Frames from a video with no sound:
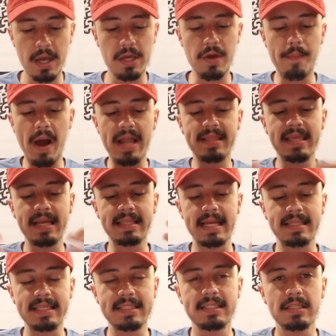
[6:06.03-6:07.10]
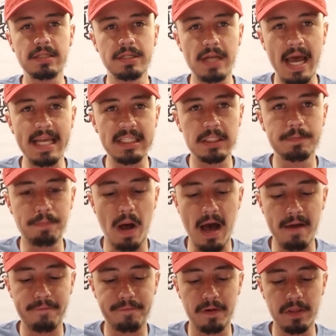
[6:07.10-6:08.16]
You might think that this is a nice
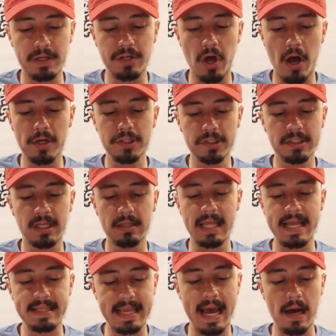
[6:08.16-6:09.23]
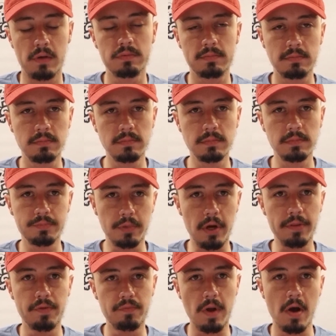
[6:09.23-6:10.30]
spot for the Dodgers to let down
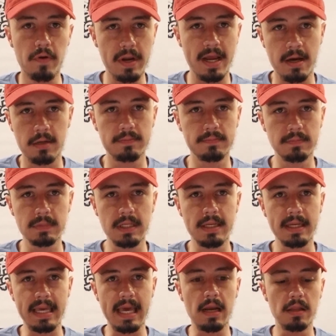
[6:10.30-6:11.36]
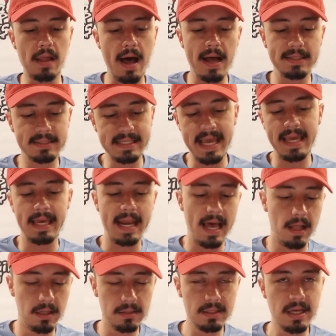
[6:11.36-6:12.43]
on the road here, get a loss, take an
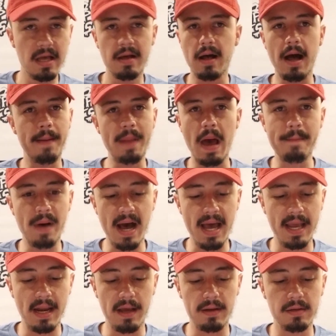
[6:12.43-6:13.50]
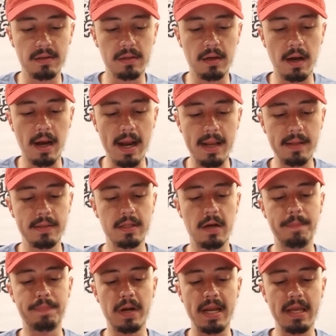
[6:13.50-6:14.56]
L. I'm not buying it right? They're
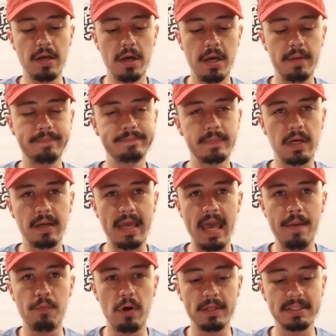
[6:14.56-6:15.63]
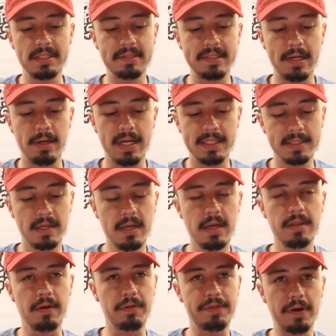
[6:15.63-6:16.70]
pretty good on game ones of series.
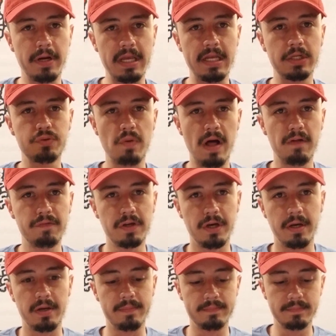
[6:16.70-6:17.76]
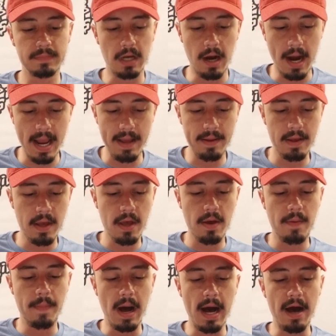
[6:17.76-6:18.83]
They're 30 and 12 good, all right?
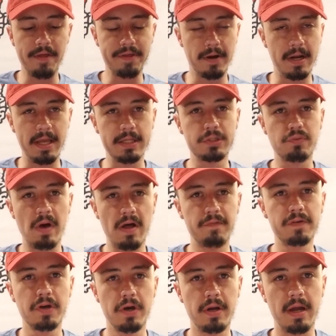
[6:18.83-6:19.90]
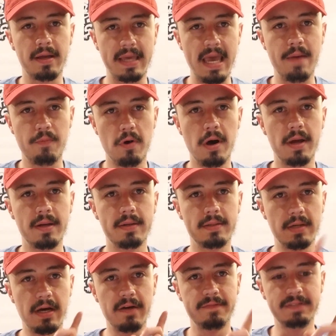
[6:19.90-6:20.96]
Uh, 30 and 12 good on game one
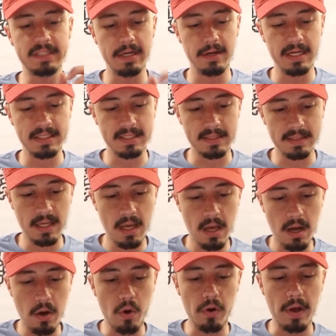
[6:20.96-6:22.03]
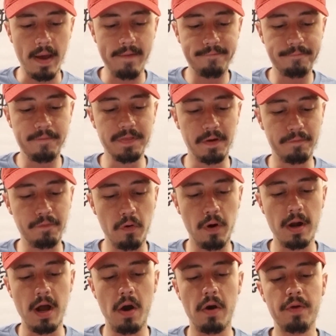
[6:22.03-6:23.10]
of series. Okay, they're
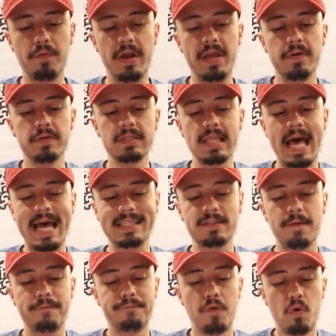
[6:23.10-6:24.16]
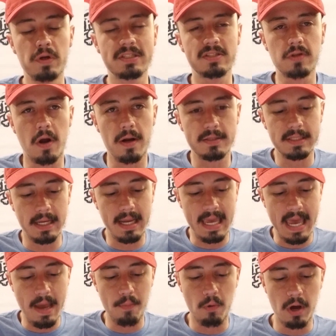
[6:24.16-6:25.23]
4 0 in Ryu's last four starts in a
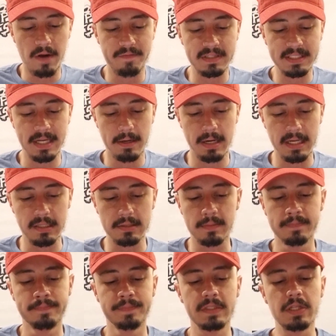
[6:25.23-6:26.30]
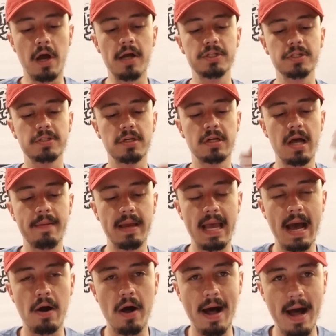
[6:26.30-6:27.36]
game one of a series. Dodgers are coming
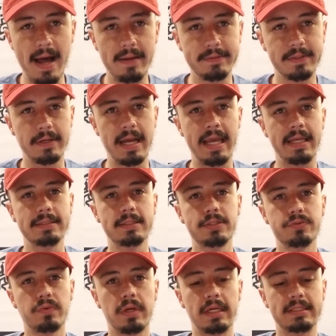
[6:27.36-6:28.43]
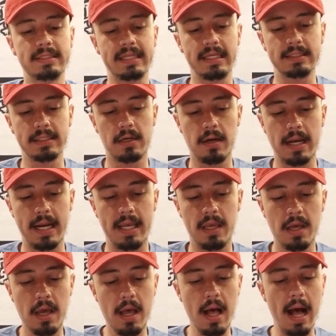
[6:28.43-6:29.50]
out hot. They're 8 and 2 on the season
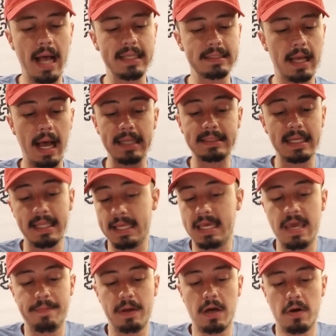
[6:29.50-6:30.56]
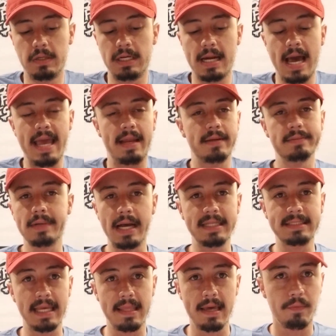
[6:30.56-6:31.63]
already. I, I say they keep it going tonight. I
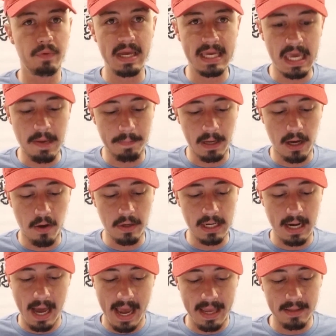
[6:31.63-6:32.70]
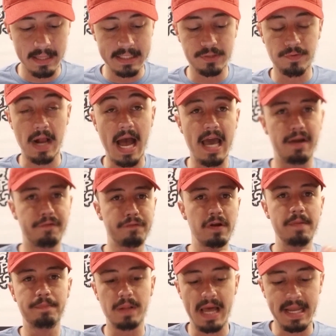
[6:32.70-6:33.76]
say that we keep it going tonight. Let's ride.
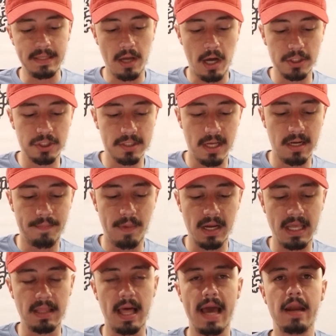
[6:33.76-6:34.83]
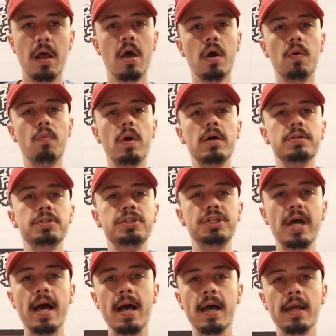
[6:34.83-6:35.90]
Free play. Dodgers on the money line. One
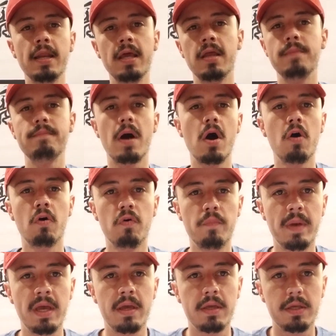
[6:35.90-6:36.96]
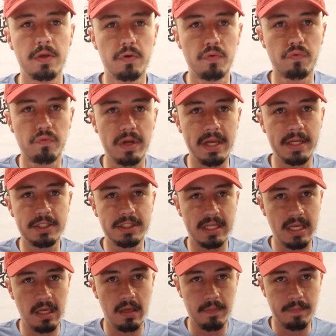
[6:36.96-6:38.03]
shining moment you reach
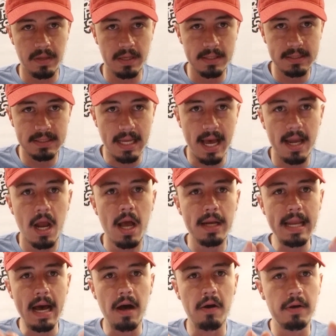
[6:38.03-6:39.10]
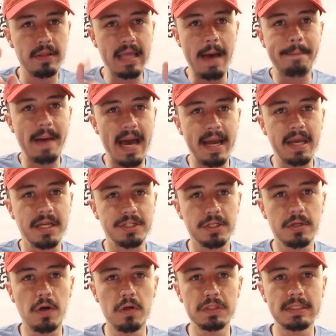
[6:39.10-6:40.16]
deep inside. Now, that
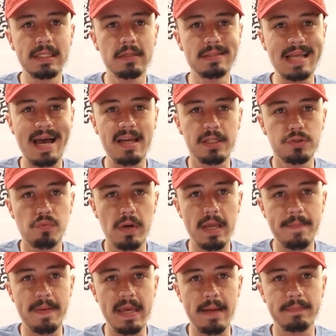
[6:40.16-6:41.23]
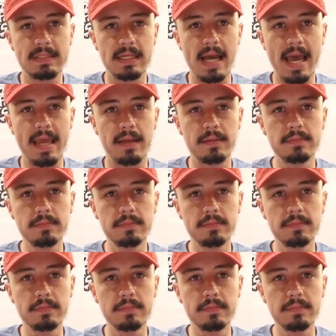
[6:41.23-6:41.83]
package goes till 9 20 p.m. tonight.